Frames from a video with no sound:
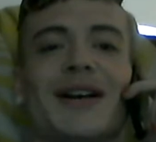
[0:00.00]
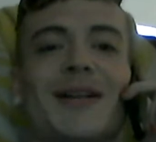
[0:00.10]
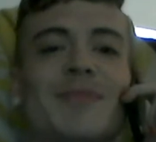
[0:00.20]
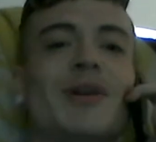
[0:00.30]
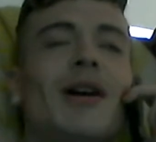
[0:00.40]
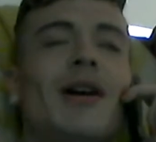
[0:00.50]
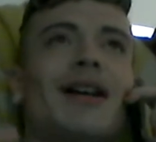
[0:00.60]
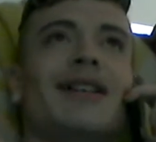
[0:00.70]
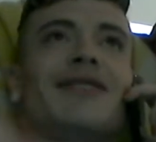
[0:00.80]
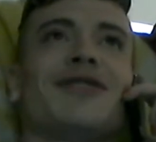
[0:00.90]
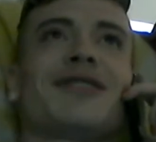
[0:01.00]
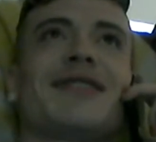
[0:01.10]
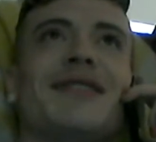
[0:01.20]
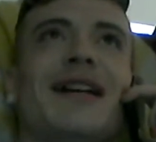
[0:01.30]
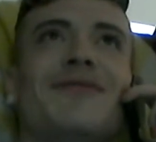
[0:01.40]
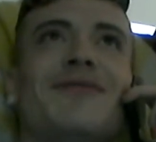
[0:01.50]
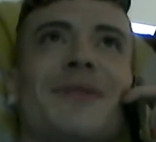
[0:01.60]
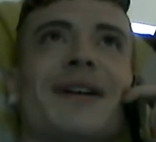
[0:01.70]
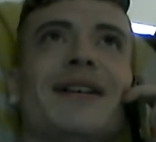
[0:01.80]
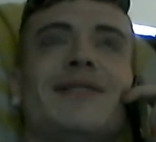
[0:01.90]
I just let
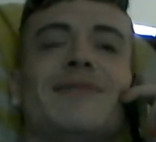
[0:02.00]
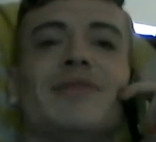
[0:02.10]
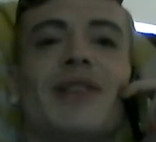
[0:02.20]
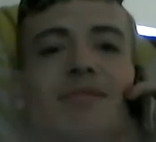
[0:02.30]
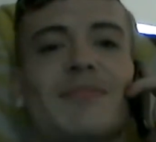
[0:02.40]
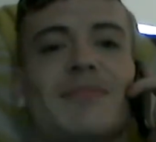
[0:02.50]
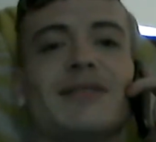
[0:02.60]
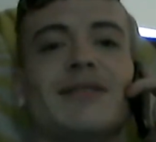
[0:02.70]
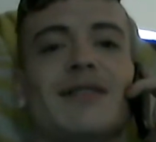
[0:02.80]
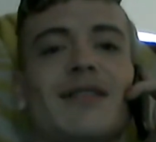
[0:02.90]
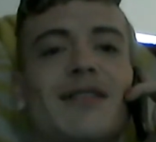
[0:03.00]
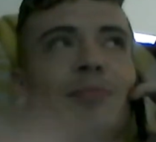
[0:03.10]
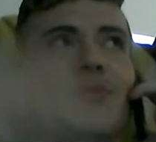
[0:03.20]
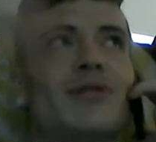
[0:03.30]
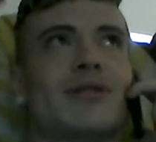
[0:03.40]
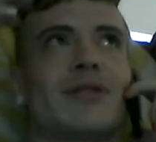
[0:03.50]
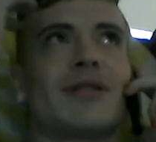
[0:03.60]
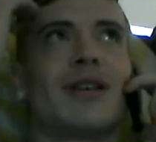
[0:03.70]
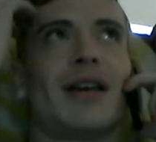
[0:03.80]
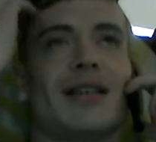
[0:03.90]
random young men come and just
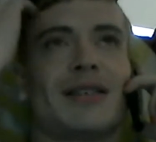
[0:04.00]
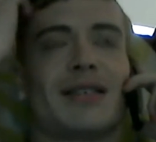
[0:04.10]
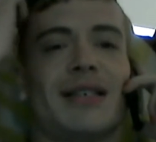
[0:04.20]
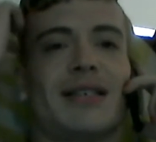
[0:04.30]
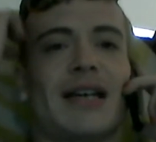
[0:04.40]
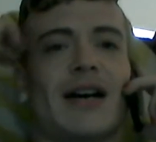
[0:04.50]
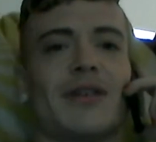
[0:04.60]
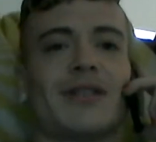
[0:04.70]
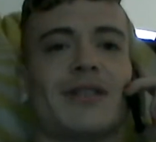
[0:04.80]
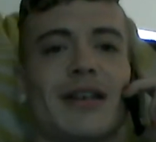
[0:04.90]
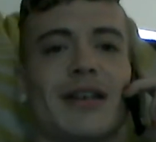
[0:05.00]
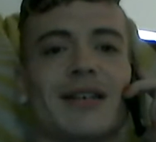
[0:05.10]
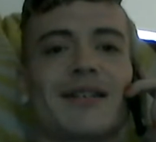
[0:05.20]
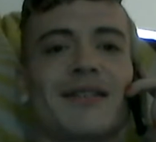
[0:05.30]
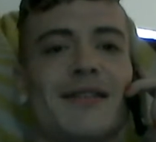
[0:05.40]
sit down and like